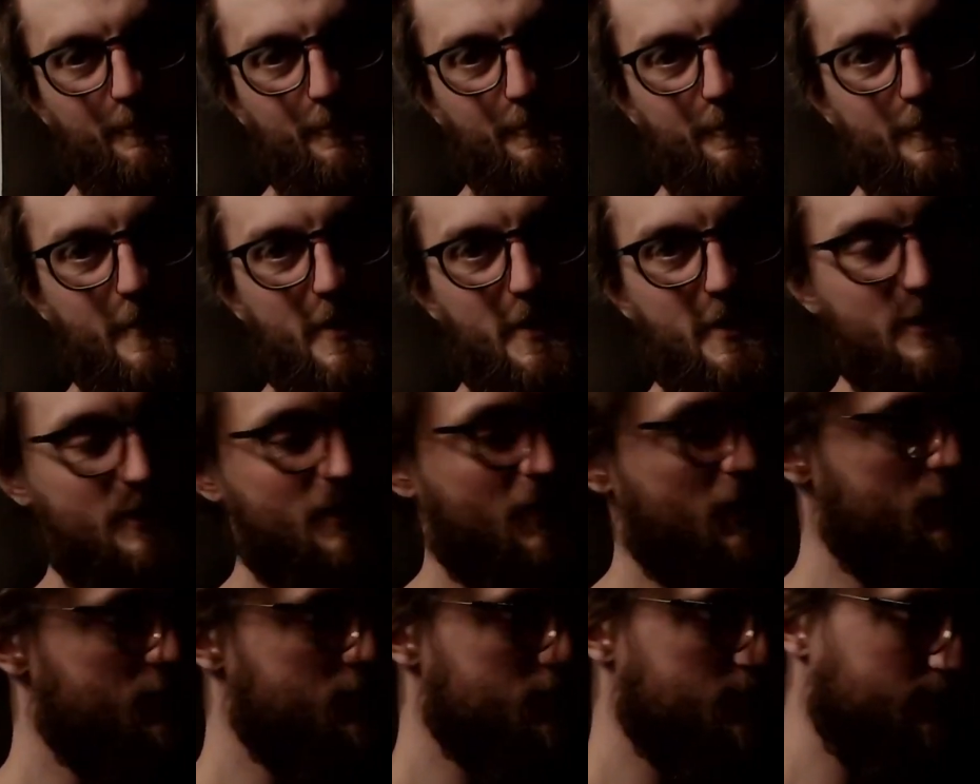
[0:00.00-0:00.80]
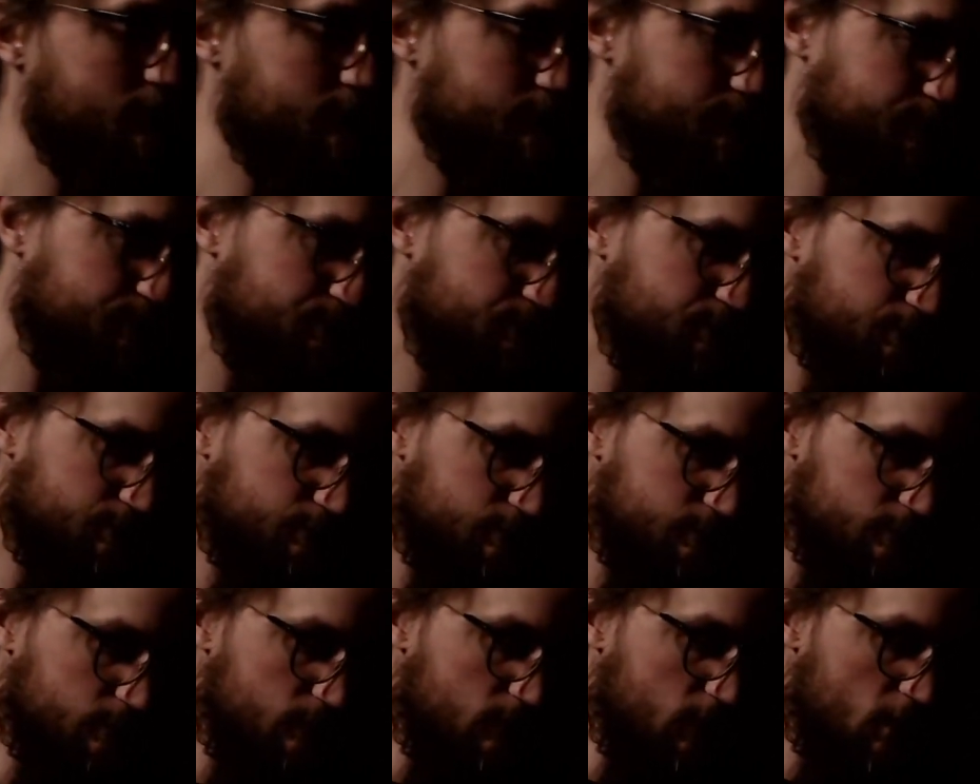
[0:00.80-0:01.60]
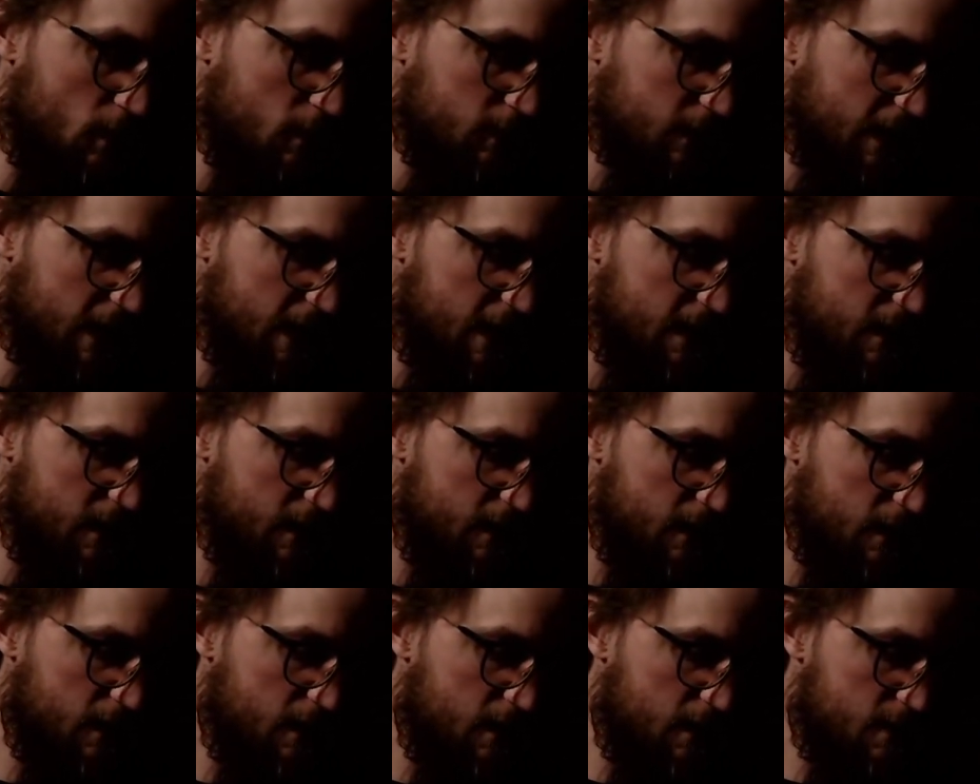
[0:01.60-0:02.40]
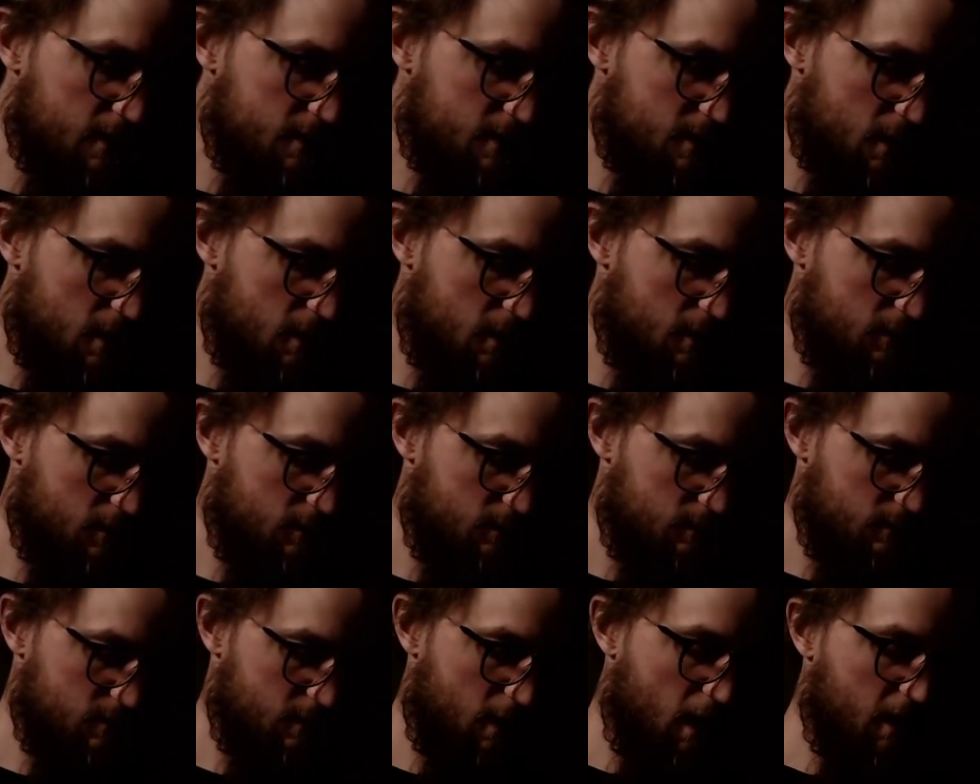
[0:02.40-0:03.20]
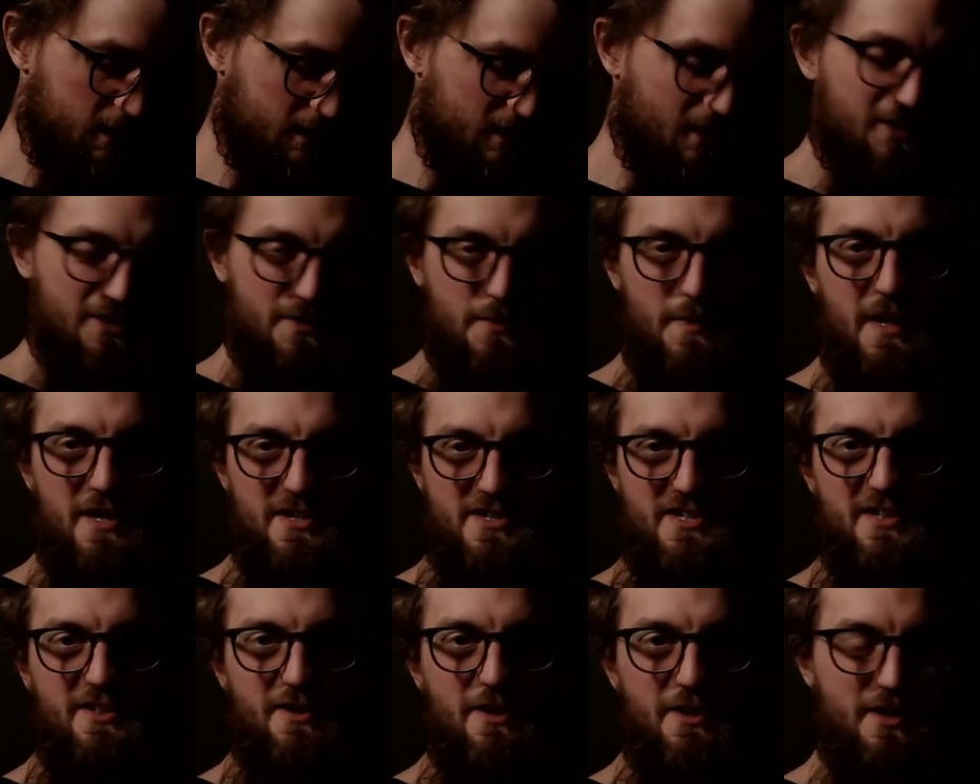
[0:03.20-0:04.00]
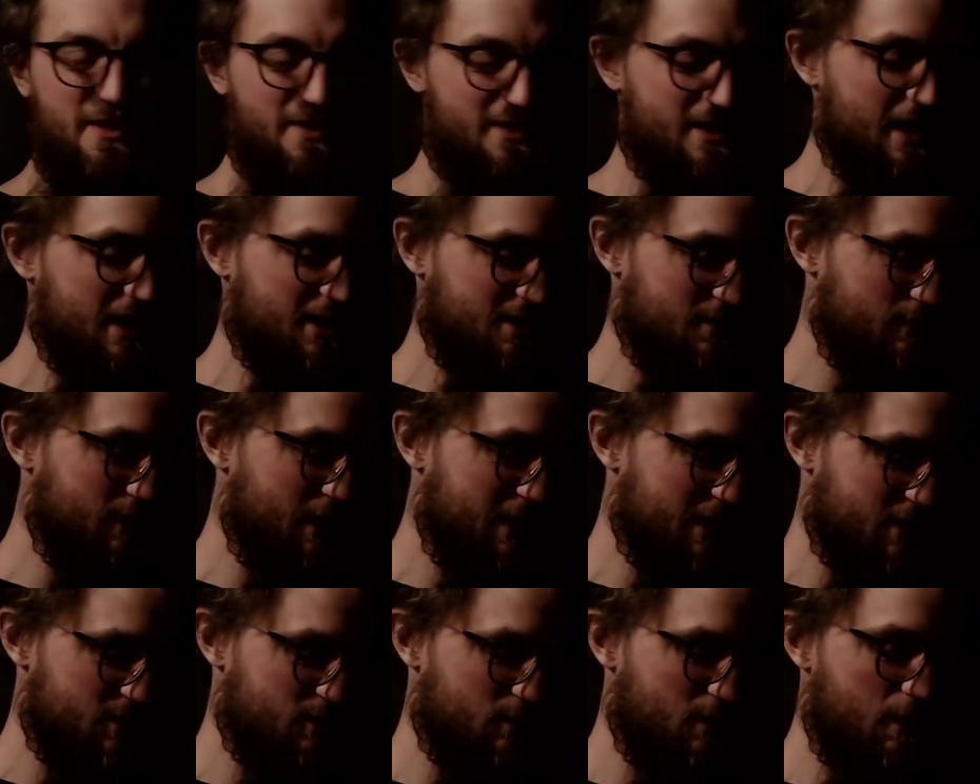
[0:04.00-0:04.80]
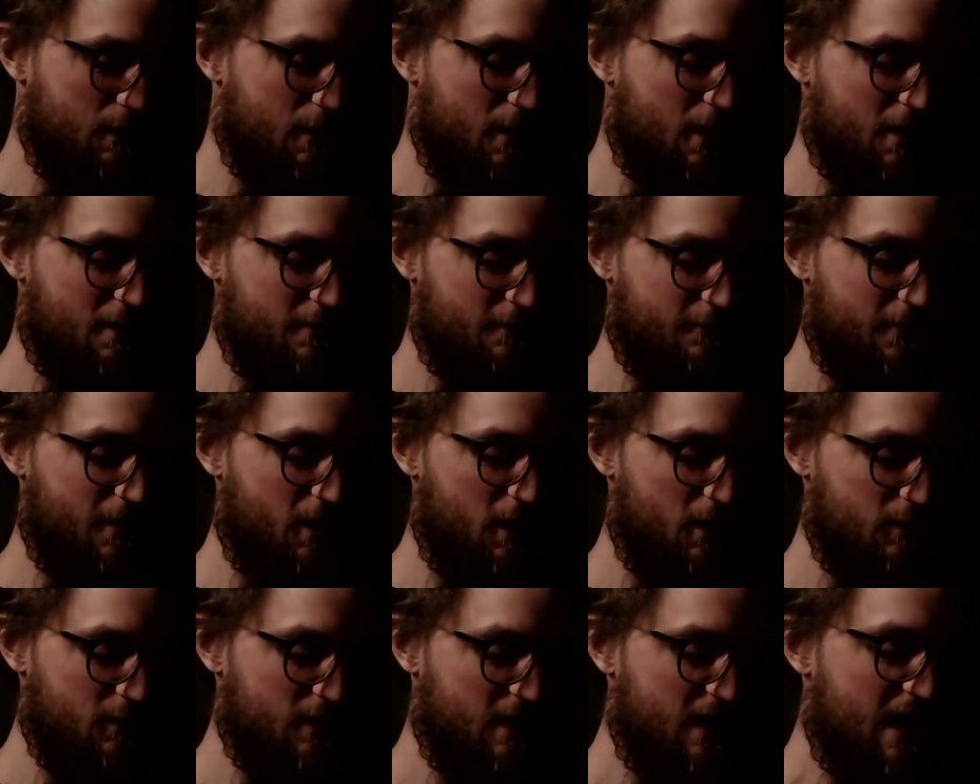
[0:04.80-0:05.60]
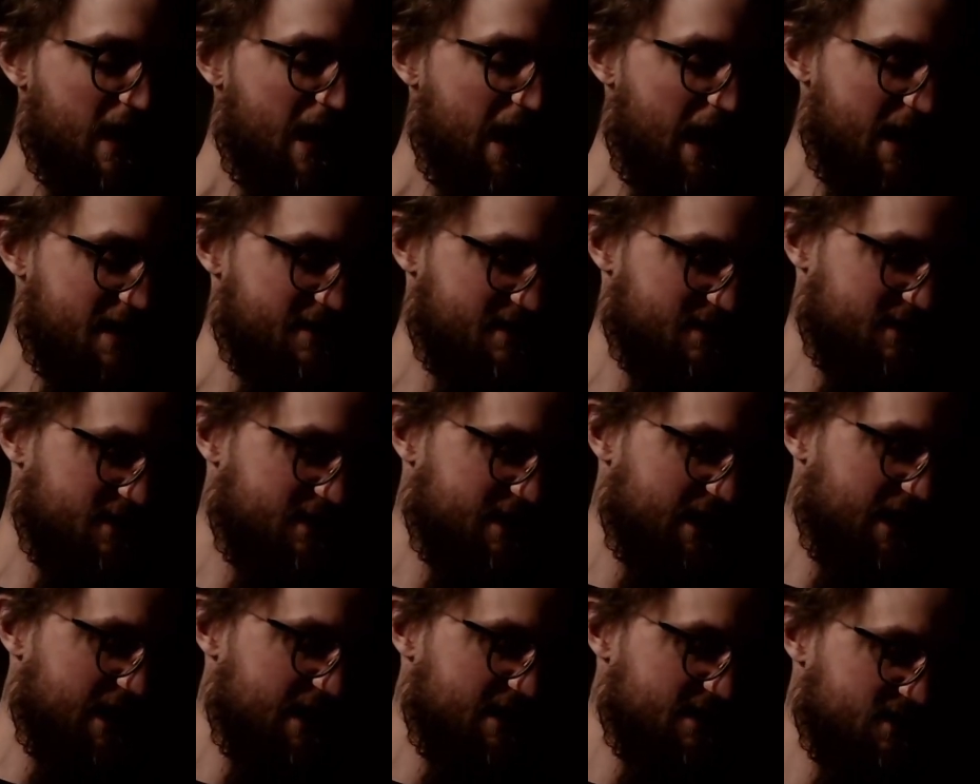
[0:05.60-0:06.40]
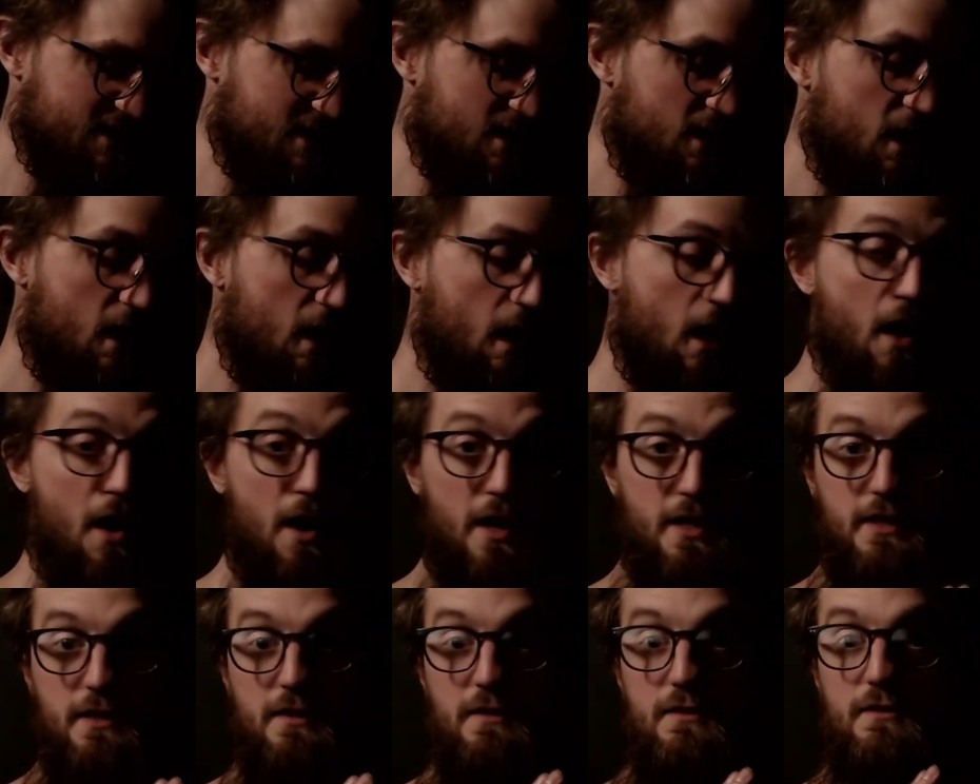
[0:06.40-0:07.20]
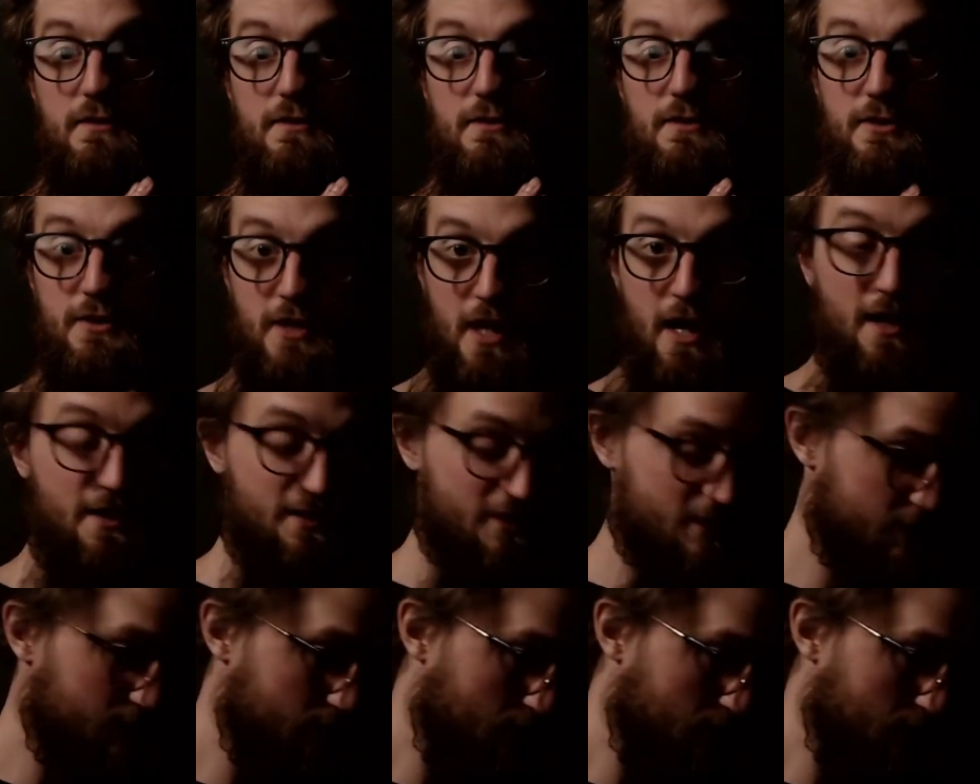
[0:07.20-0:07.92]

and it goes. Okay, so I'd like to be able to say that I can take some pictures from my PinePhone. As it stands, I can't.